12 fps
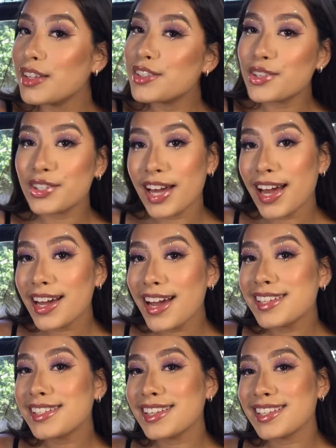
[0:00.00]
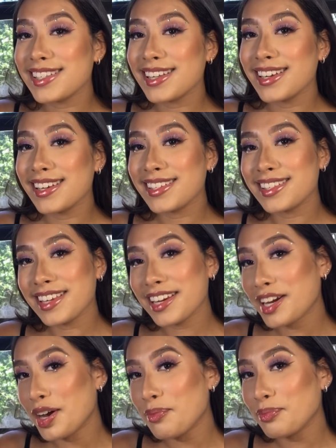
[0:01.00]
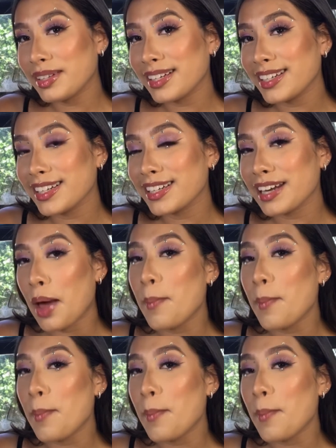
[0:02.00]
So yeah guys, this is the completed